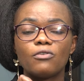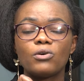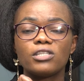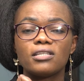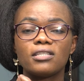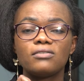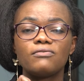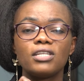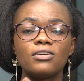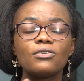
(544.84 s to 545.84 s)
for watching this
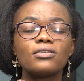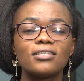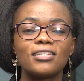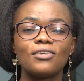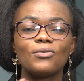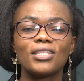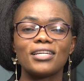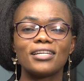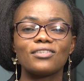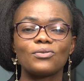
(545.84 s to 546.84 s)
video. See you in
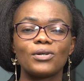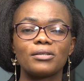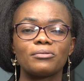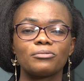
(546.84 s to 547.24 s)
the next one.